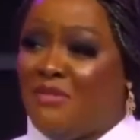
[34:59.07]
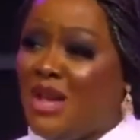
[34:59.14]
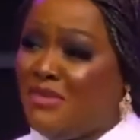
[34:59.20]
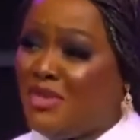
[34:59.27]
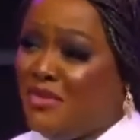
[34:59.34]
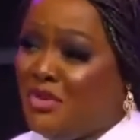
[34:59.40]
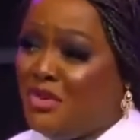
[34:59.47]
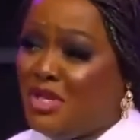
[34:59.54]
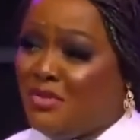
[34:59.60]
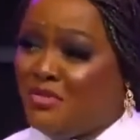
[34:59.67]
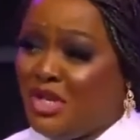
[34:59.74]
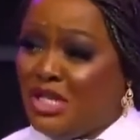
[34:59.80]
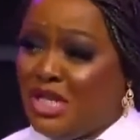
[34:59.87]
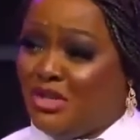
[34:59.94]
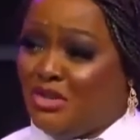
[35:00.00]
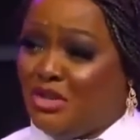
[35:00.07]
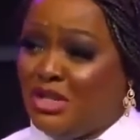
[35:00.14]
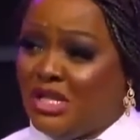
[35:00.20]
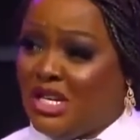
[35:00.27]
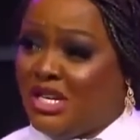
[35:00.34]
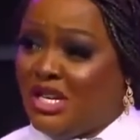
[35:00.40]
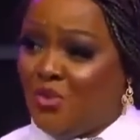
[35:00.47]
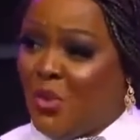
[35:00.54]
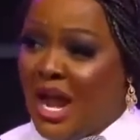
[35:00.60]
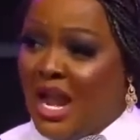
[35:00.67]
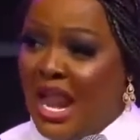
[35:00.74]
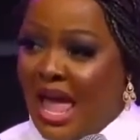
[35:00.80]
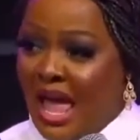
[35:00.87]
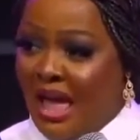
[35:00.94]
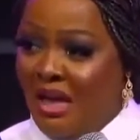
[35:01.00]
If I'm giving you the message, you don't take it, well,
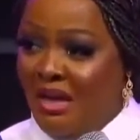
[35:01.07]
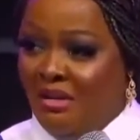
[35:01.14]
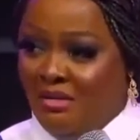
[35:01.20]
lie.